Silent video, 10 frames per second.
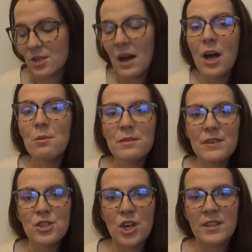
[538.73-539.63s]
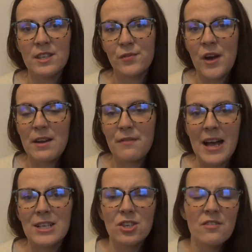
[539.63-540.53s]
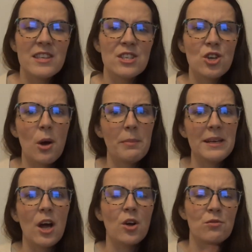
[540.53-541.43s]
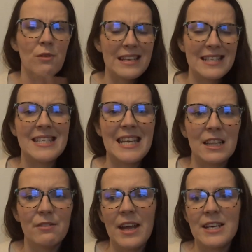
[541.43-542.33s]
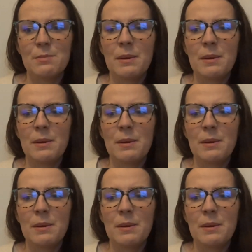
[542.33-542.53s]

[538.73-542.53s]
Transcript: So I hope you've enjoyed this Friday find. Sorry there's not been a great deal of it, and it's